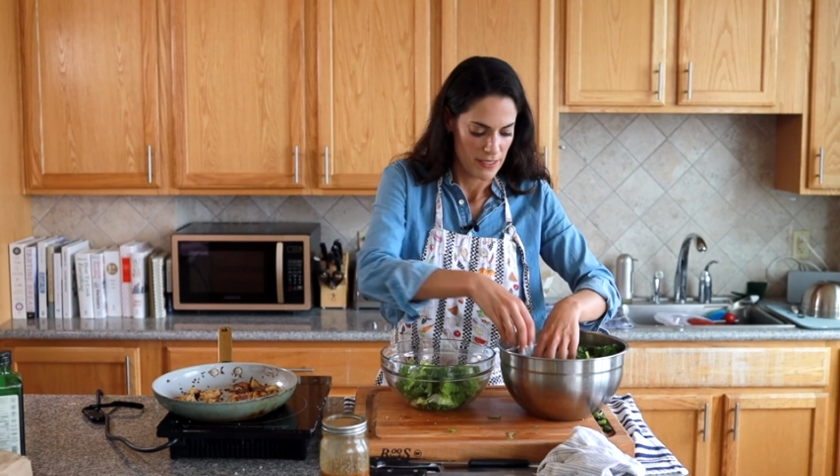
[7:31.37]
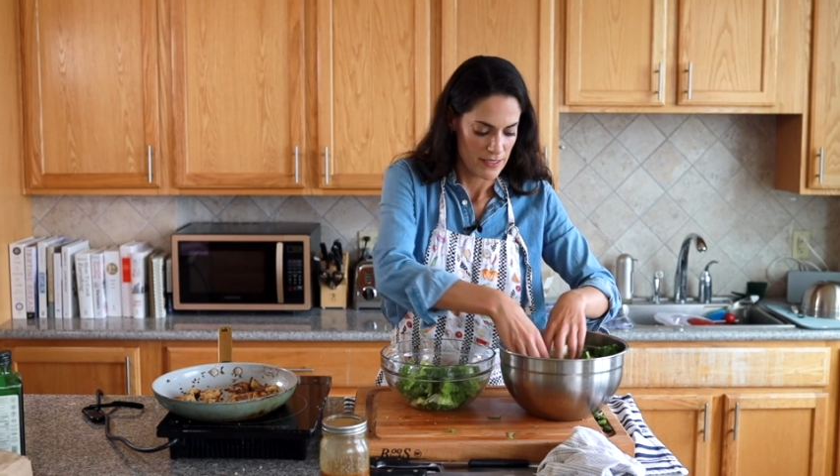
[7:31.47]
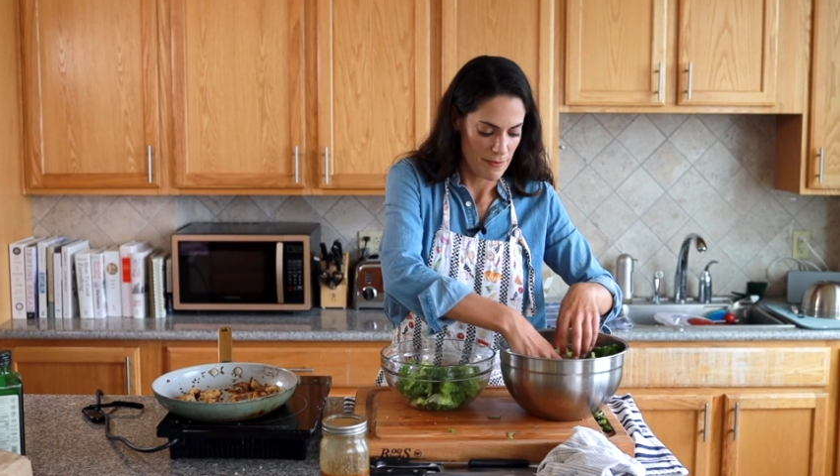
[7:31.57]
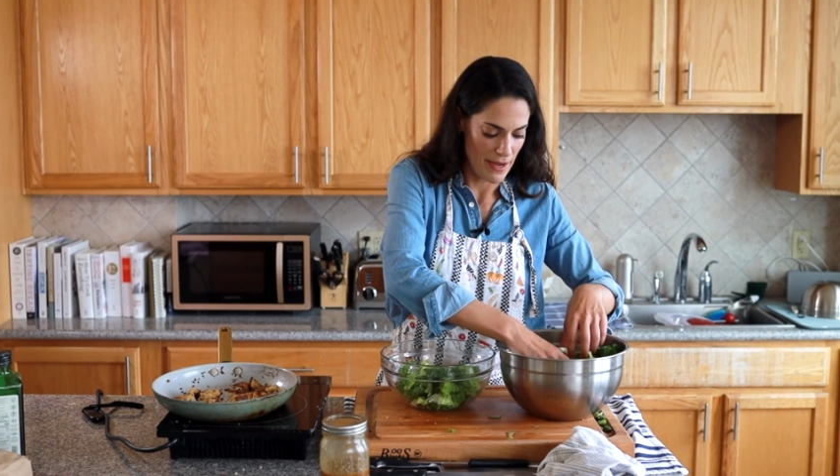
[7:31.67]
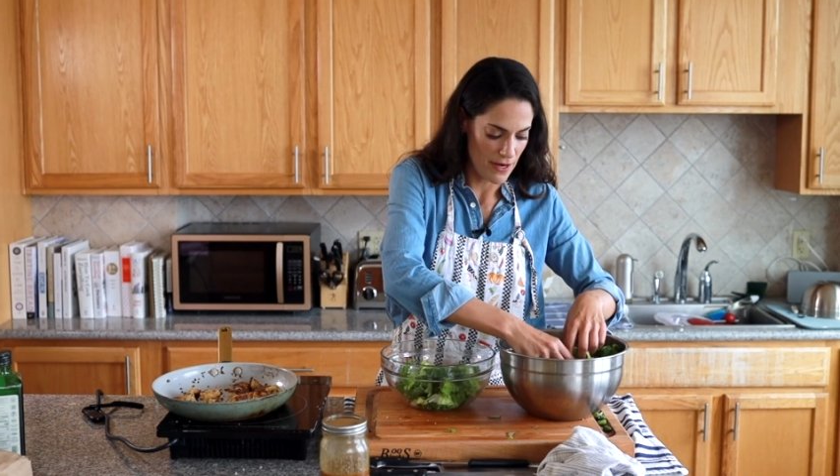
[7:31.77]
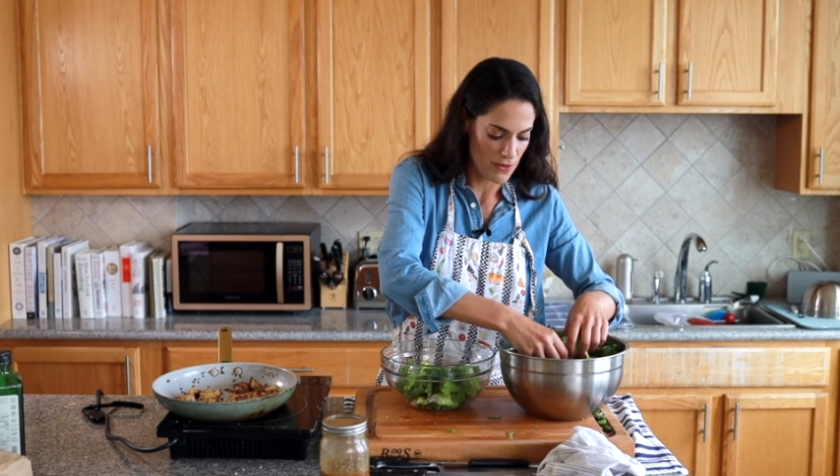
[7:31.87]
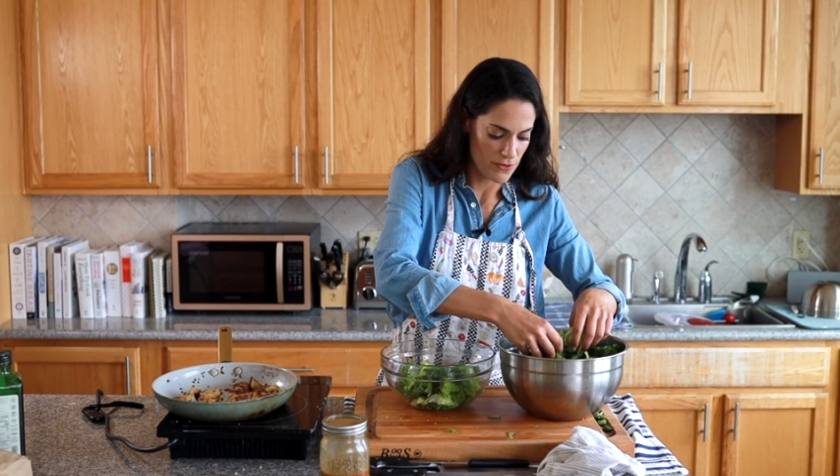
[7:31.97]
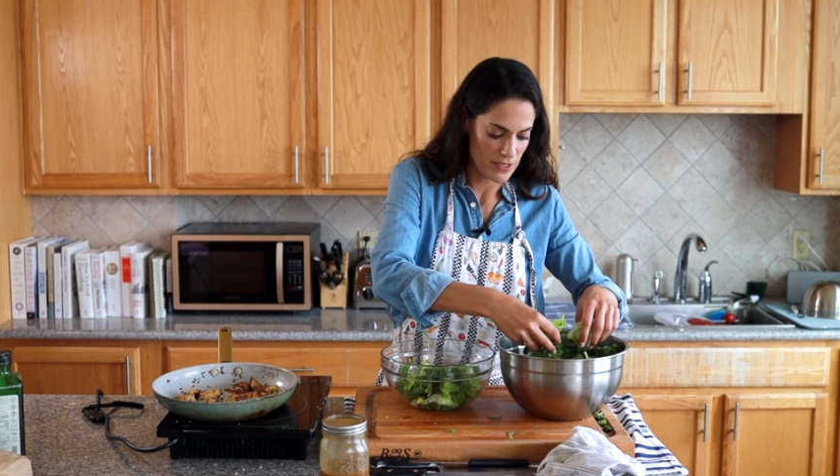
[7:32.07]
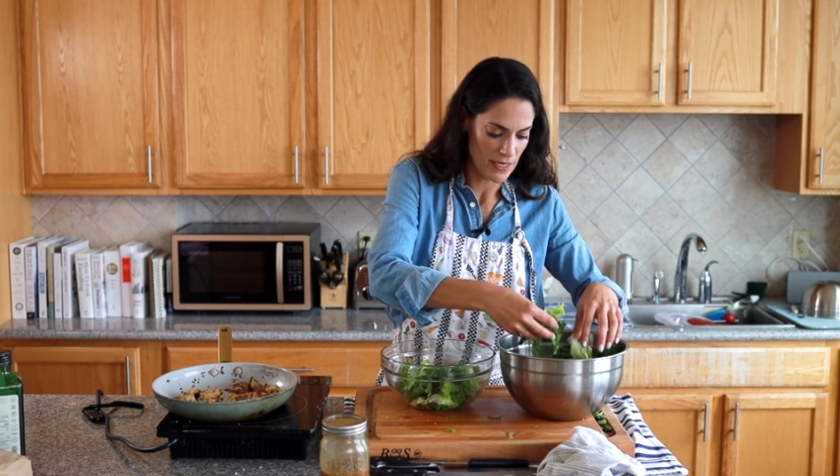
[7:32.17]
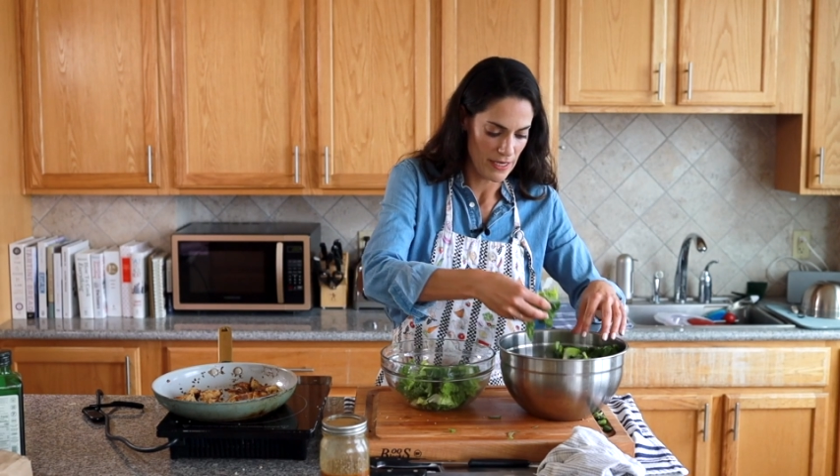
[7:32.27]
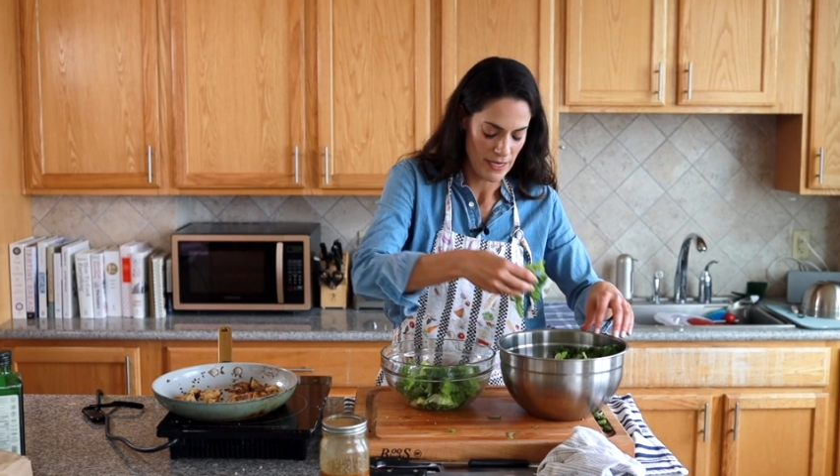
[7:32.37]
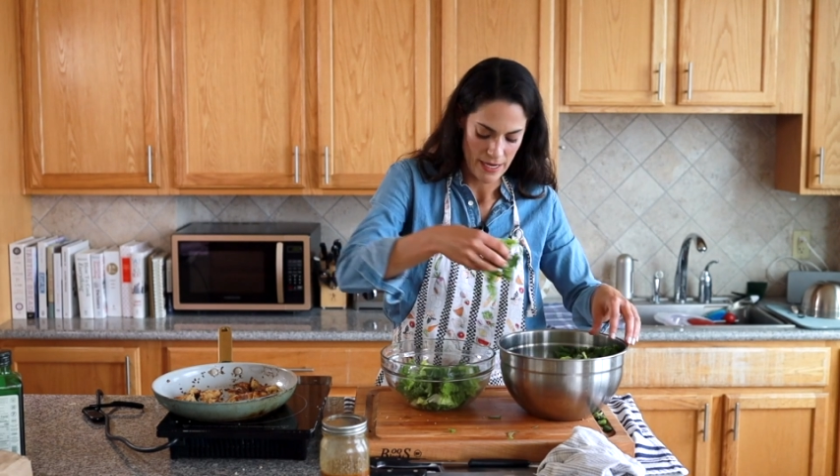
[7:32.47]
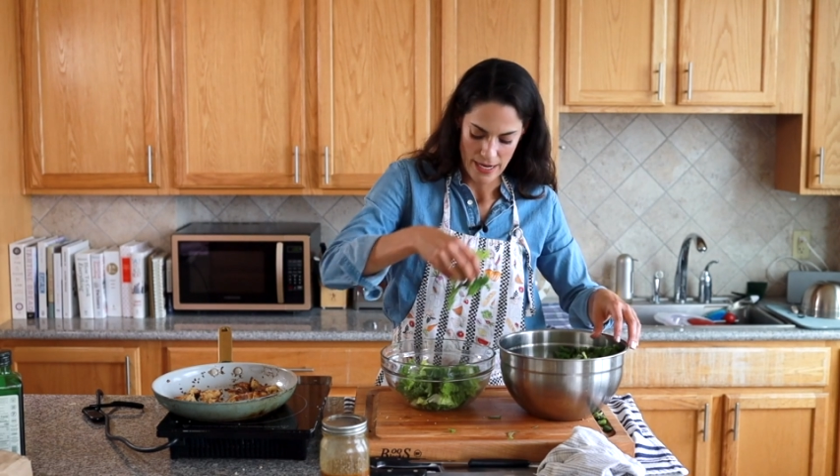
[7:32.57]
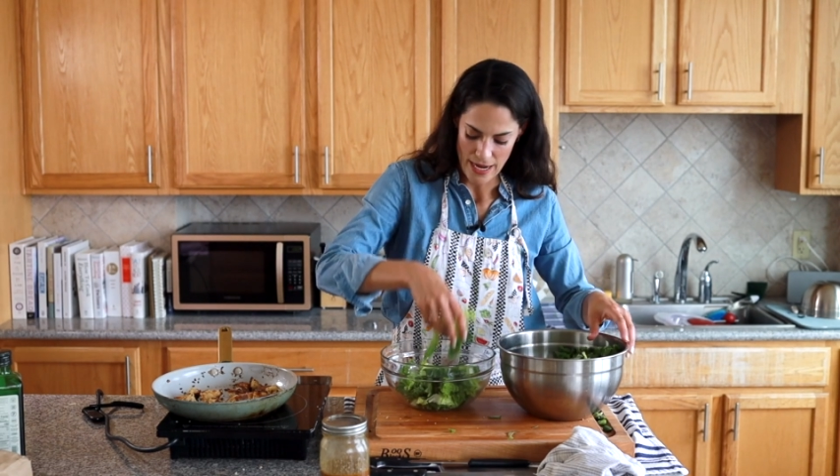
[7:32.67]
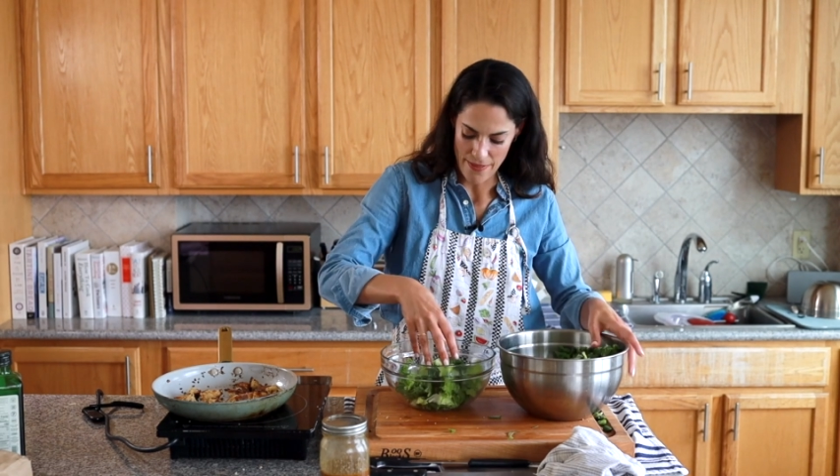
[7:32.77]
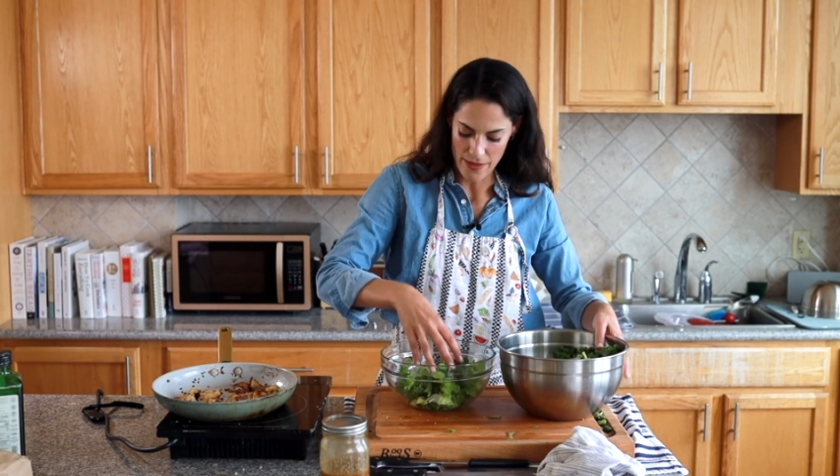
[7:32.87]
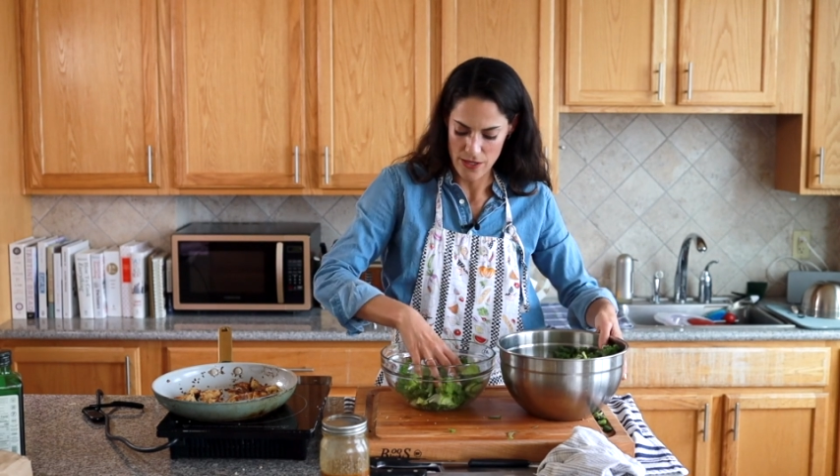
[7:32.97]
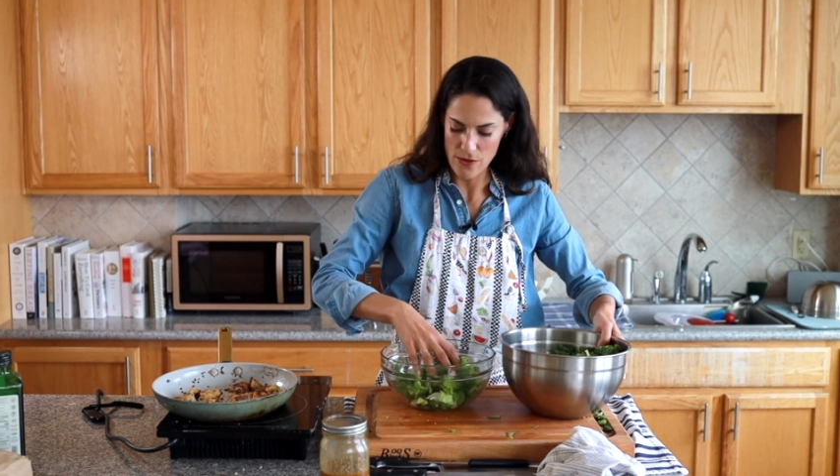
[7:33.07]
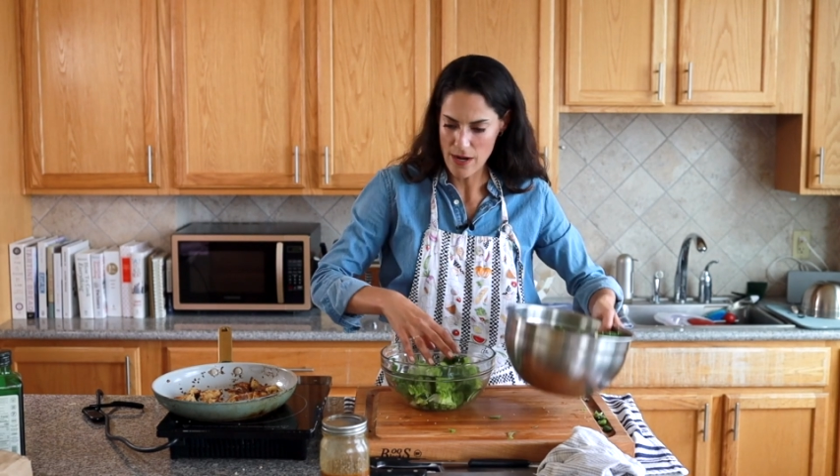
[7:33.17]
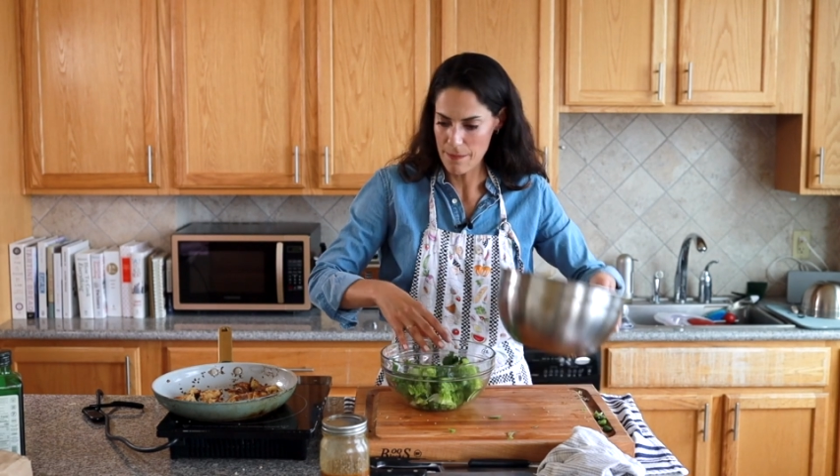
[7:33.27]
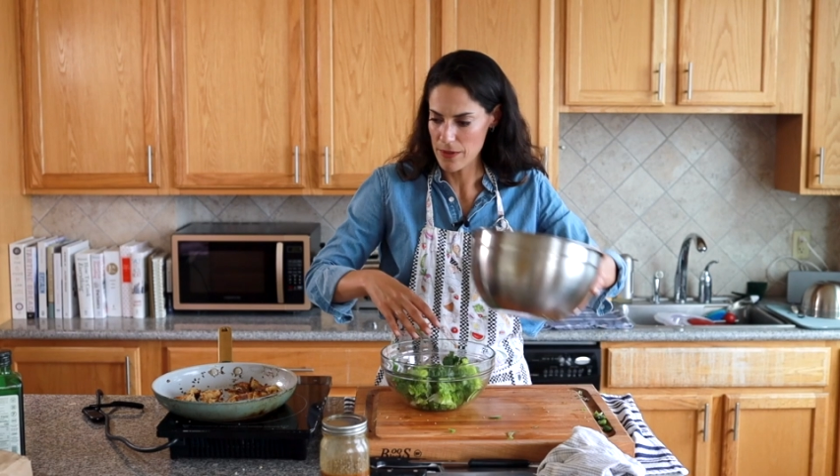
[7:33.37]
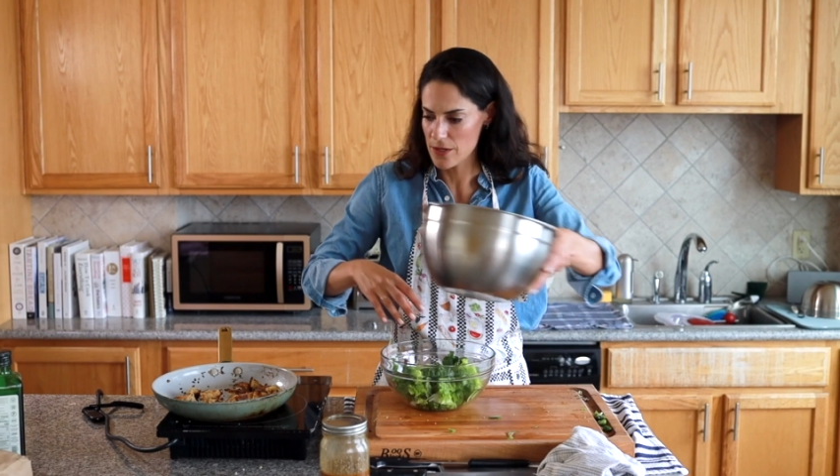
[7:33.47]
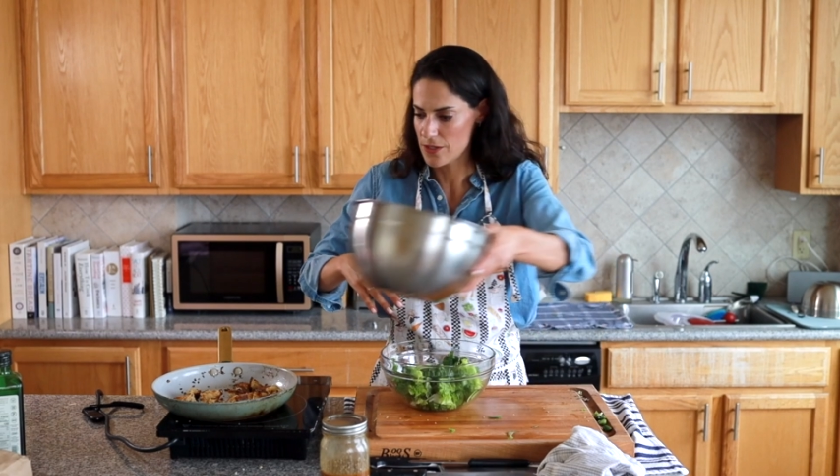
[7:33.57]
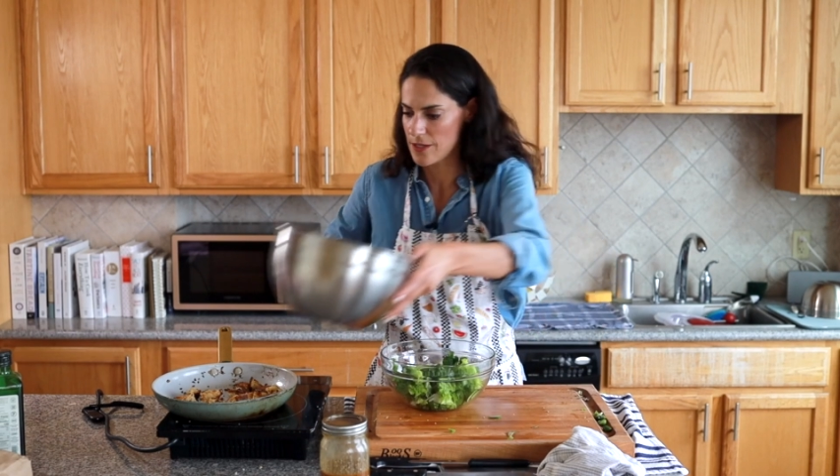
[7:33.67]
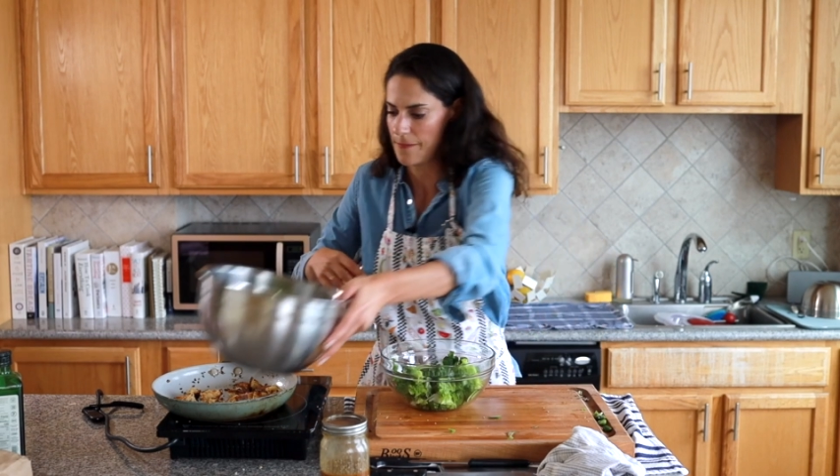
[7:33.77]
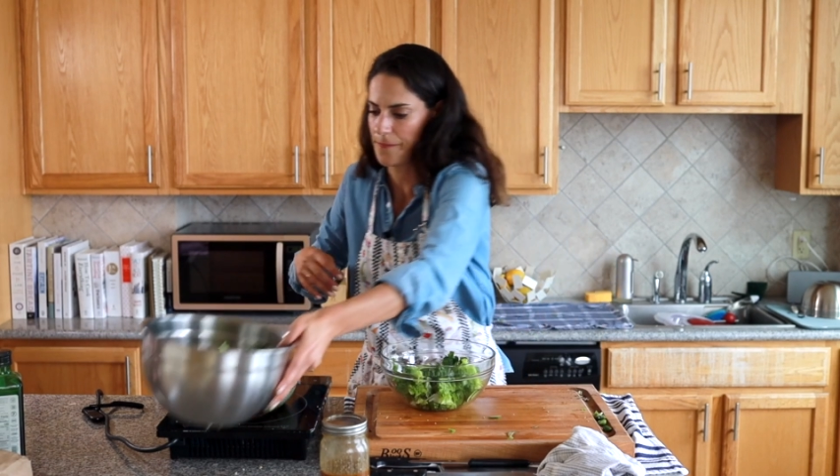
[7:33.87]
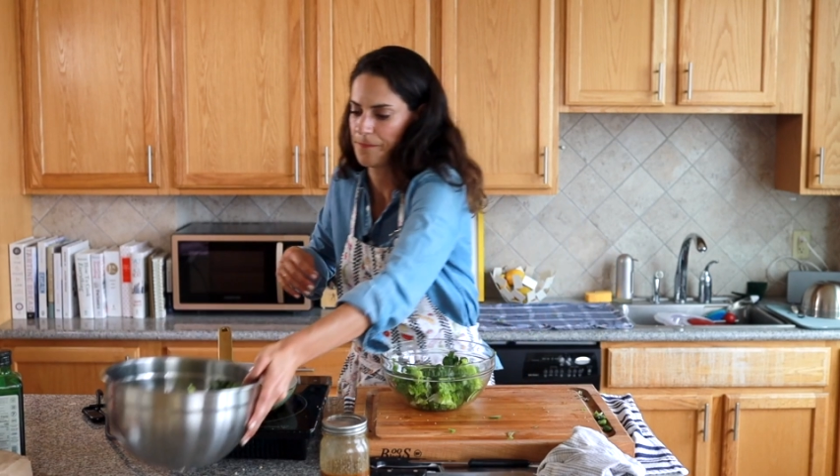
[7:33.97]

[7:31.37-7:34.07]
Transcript: tomatoes and the cucumbers,